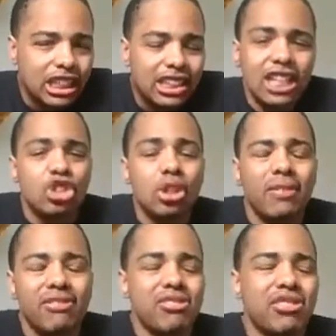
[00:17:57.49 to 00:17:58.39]
They should
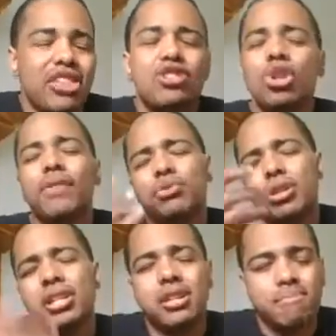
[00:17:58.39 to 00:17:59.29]
they should have
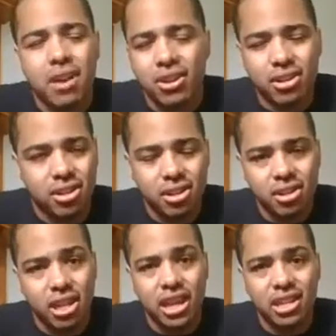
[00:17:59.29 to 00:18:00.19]
treated him better,
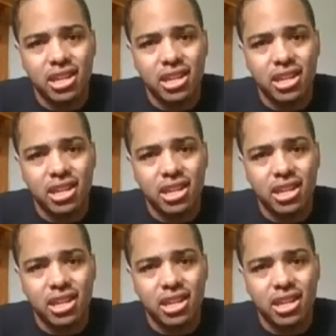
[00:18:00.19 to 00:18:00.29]
like